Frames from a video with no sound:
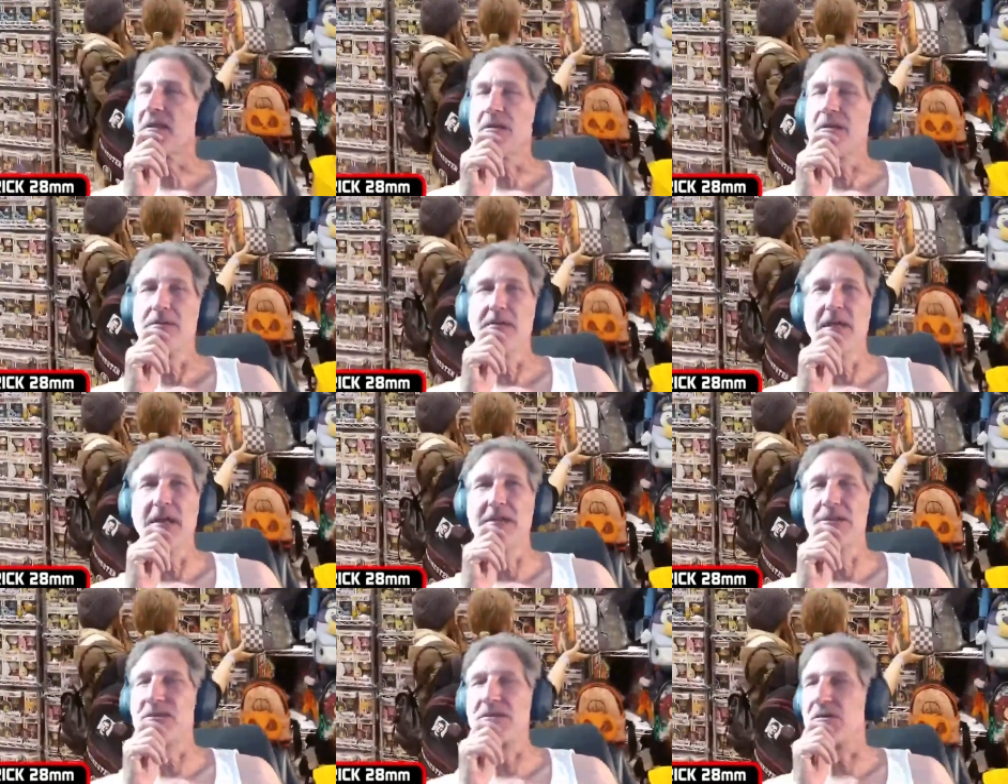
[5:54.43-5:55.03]

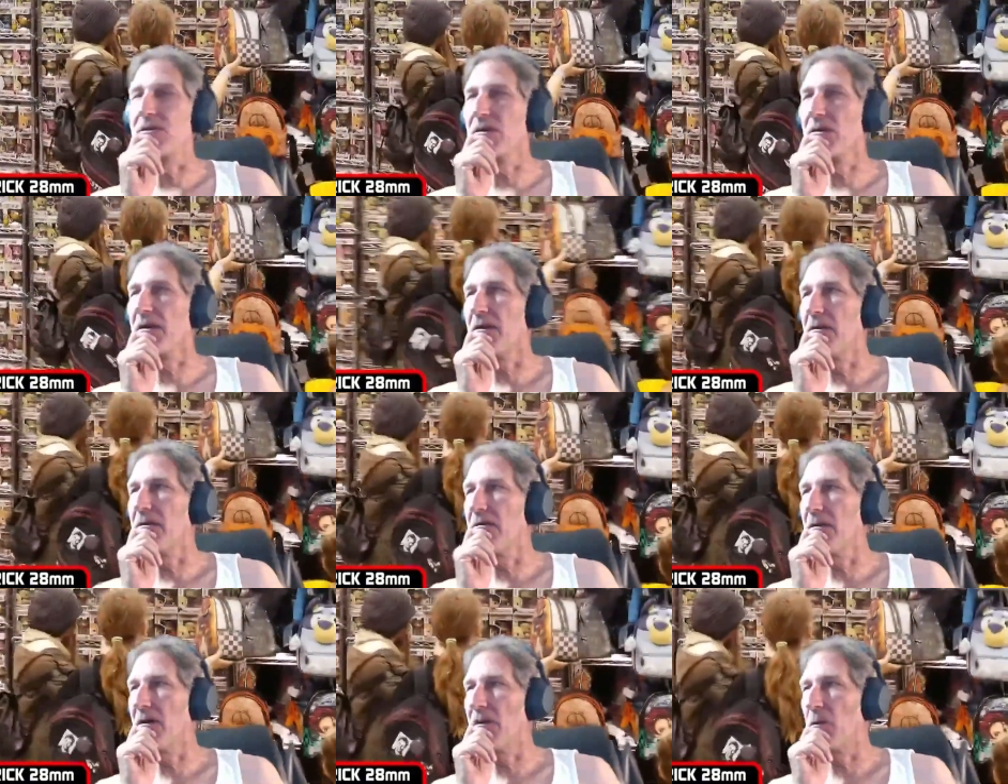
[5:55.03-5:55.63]
Next year
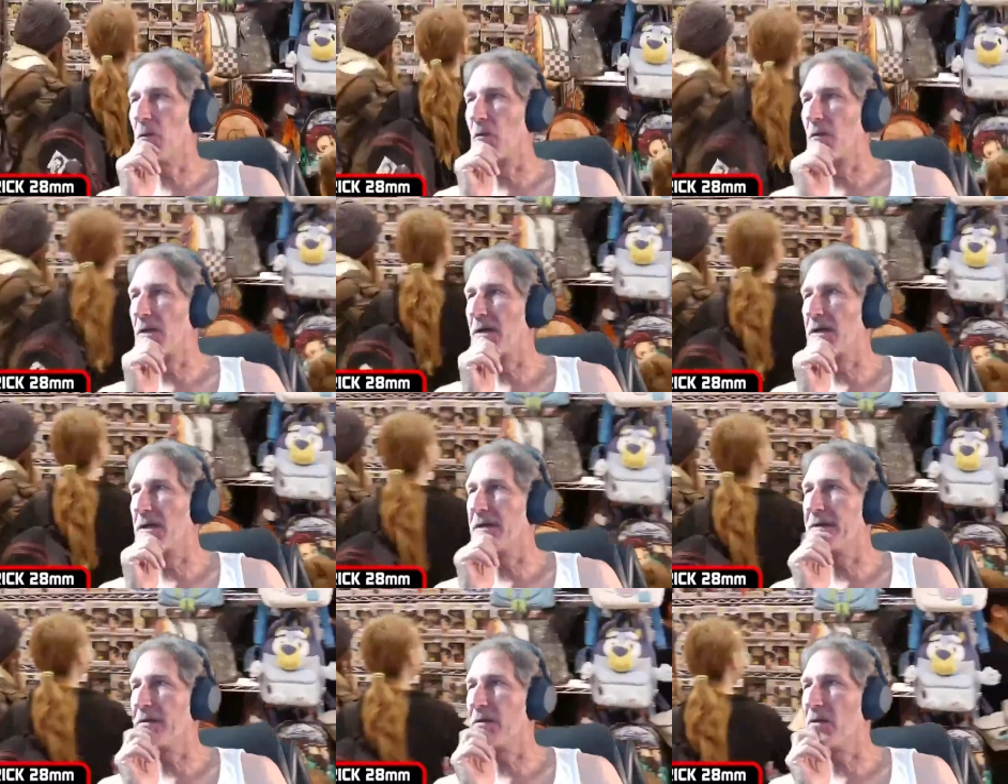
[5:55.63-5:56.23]
I'll work a
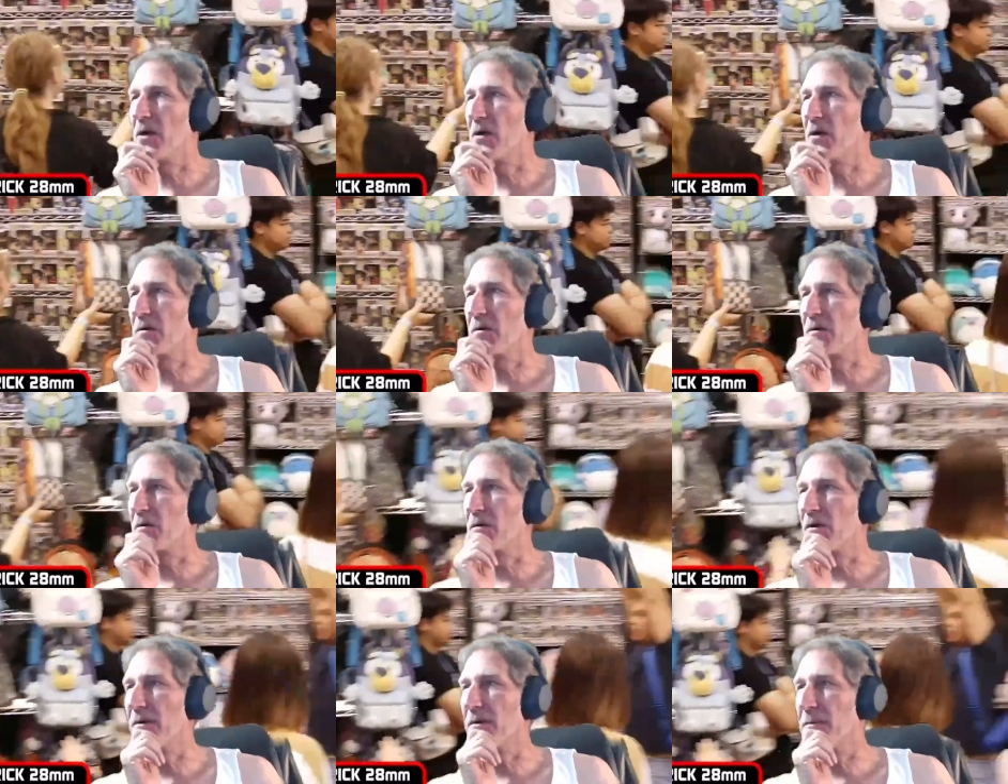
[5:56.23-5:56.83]
little harder on